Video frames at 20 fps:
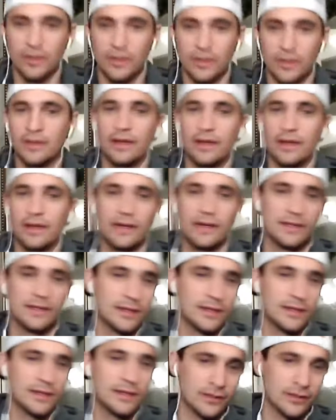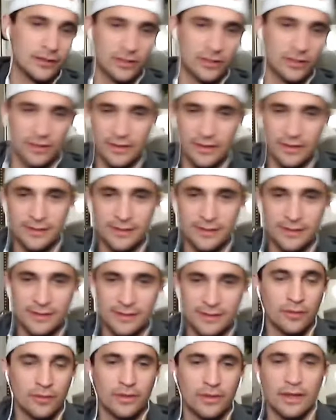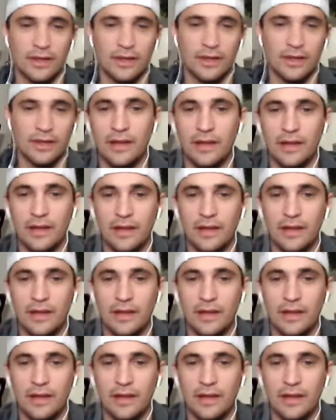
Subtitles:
It's its own thing. Antique Collection, it's its own thing.